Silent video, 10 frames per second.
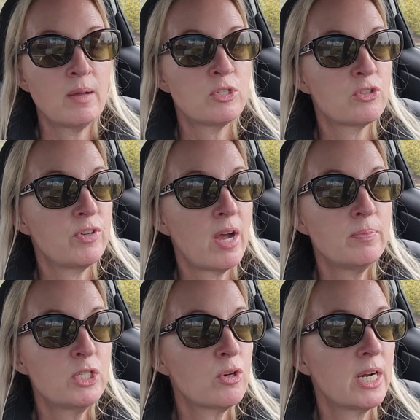I'm just,
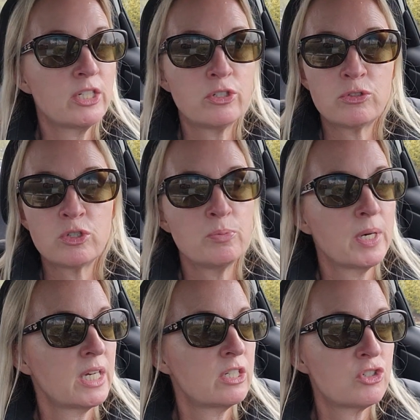I've been trying to do too
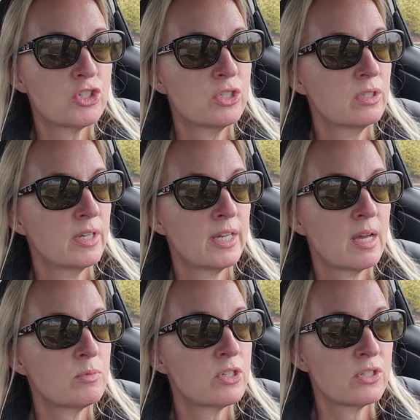much and
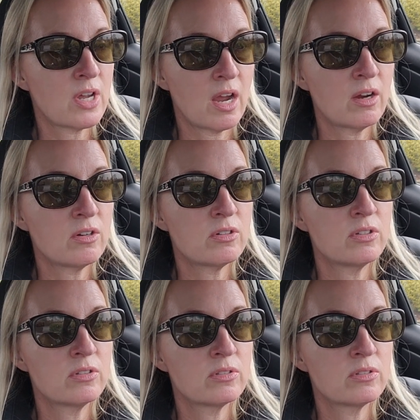I'm just tired.